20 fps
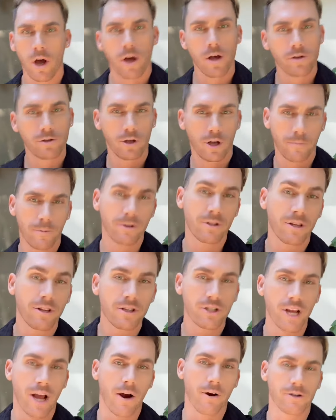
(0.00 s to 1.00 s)
So I'm using the
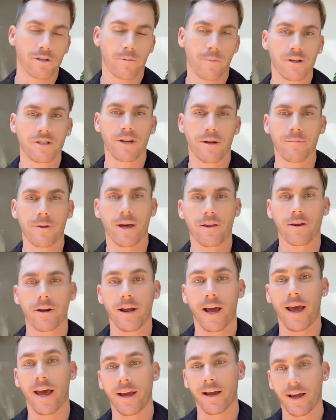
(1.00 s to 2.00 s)
showers at my gym the other
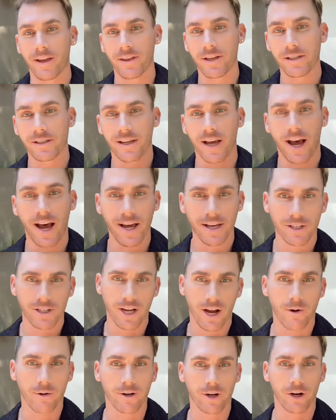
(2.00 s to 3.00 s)
day, and this guy is
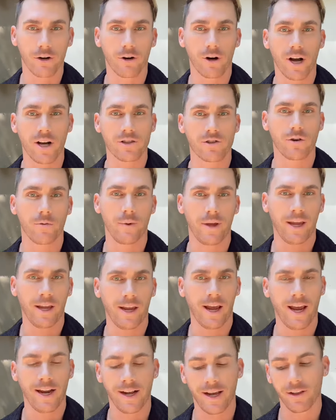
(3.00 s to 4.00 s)
showering across from me,
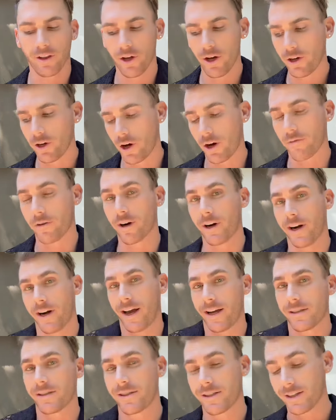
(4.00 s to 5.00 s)
and I look over and
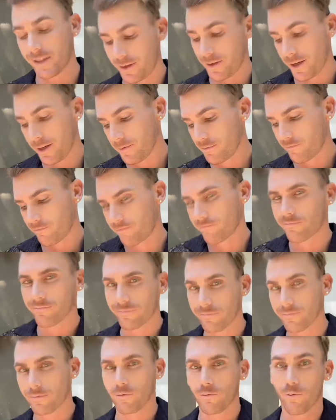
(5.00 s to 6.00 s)
I see
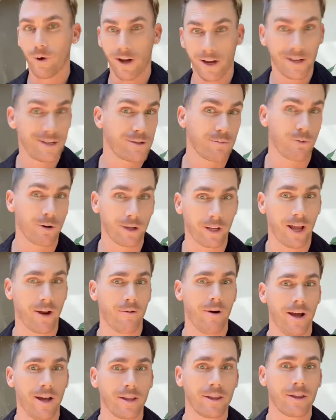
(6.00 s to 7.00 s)
what he's working
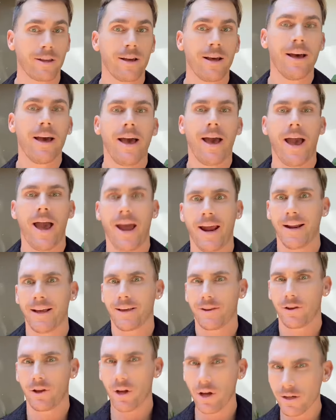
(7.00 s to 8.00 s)
with, and
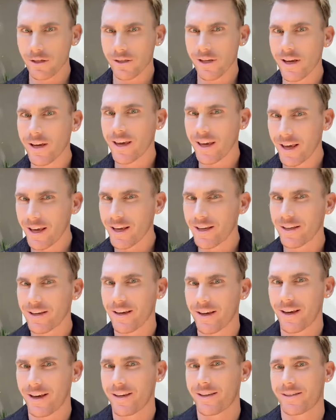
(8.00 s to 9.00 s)
it looks like he
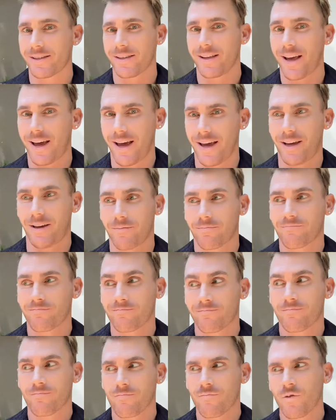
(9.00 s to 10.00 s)
is like
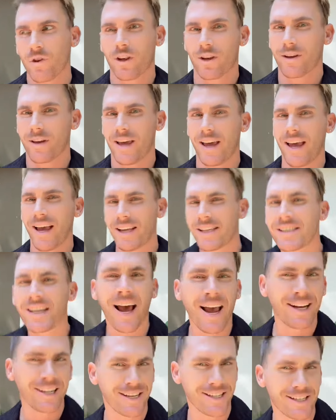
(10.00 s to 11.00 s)

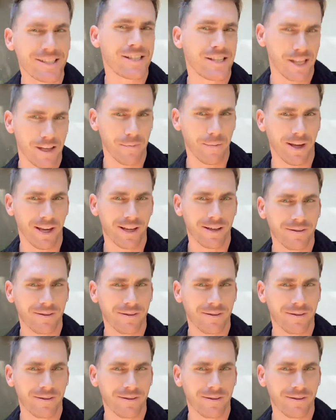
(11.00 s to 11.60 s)
excited to see me.